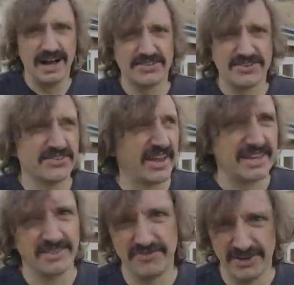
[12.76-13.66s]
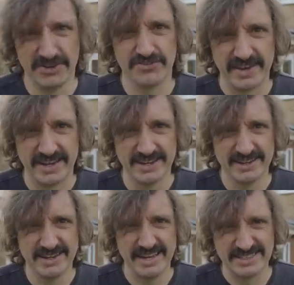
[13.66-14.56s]
should say the first figure
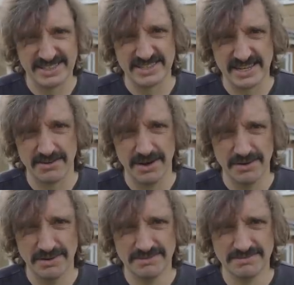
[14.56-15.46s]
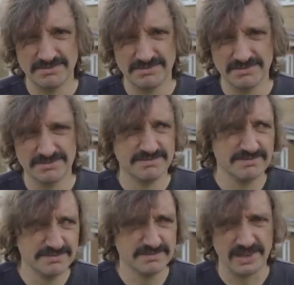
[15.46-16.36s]
is a zero.
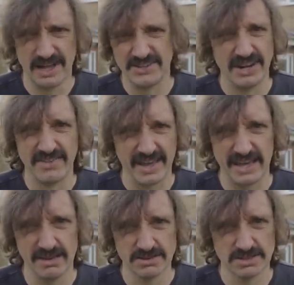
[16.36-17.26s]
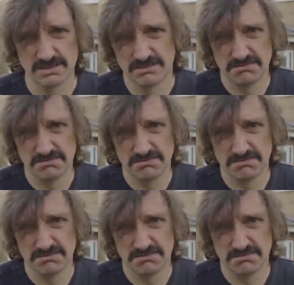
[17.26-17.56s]
I don't know if that counts.